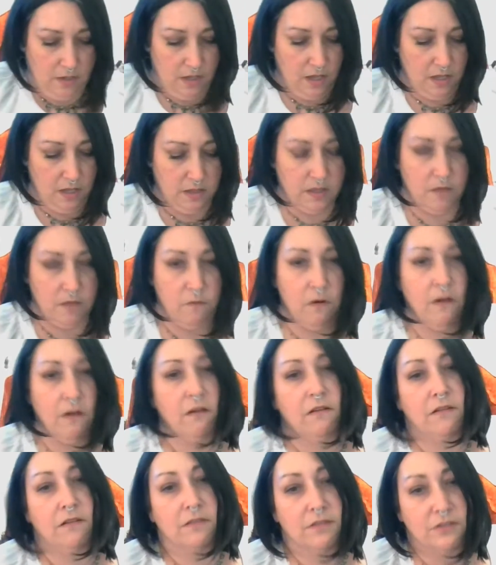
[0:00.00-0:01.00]
And they were
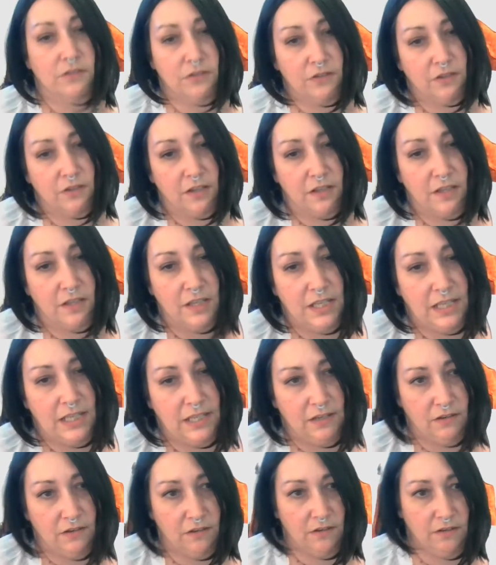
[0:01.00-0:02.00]
all took
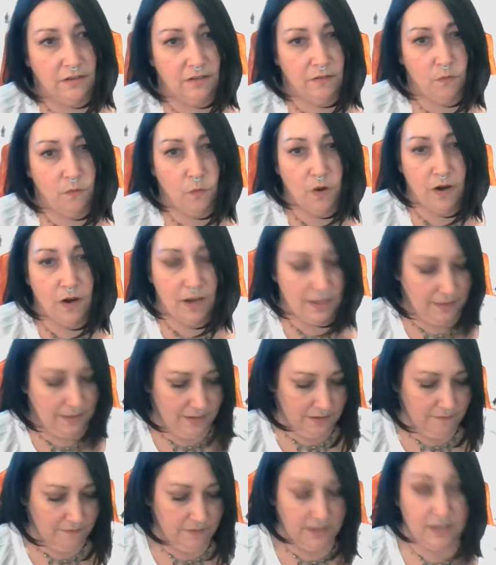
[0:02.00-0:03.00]
here where I
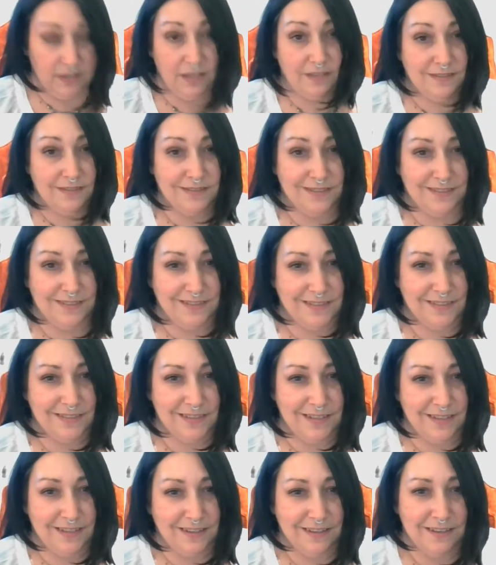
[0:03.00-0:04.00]
live in East
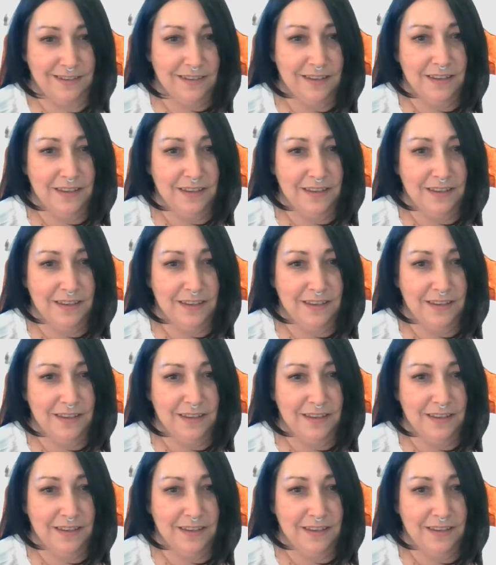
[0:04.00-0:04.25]
Tennessee,